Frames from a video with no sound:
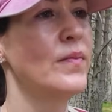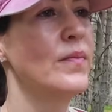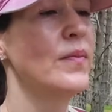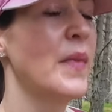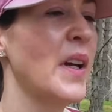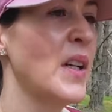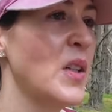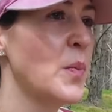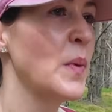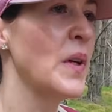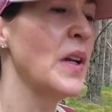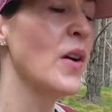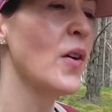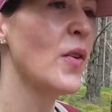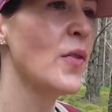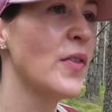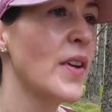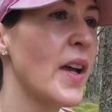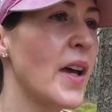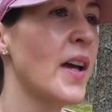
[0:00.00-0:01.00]
may just be an
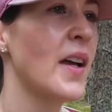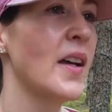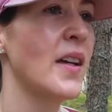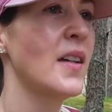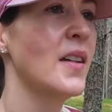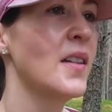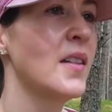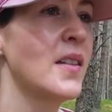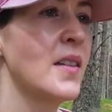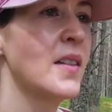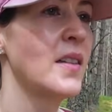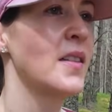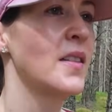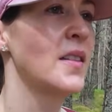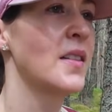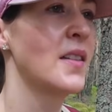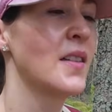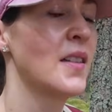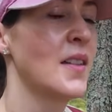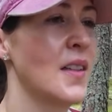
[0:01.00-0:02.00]
off day,
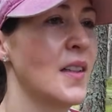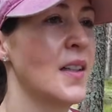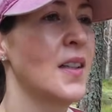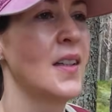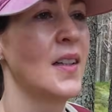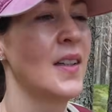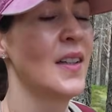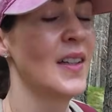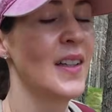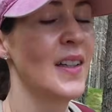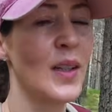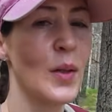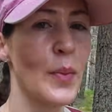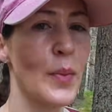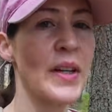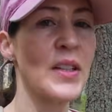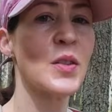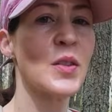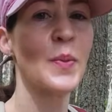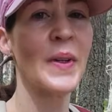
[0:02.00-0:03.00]

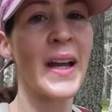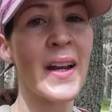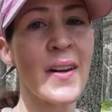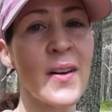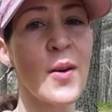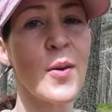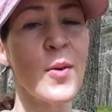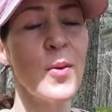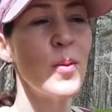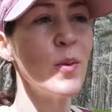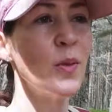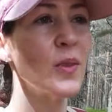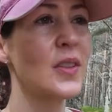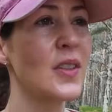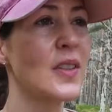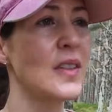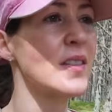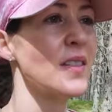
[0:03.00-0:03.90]
may just be getting old.